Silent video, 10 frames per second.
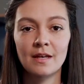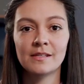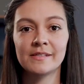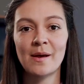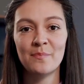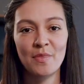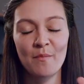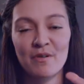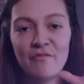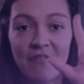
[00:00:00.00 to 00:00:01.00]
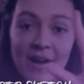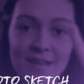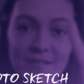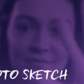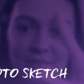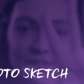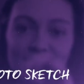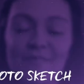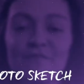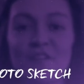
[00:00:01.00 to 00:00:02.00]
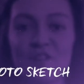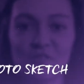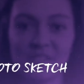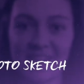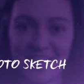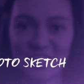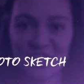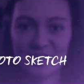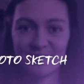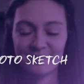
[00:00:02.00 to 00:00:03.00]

Step number 5, photo sketch.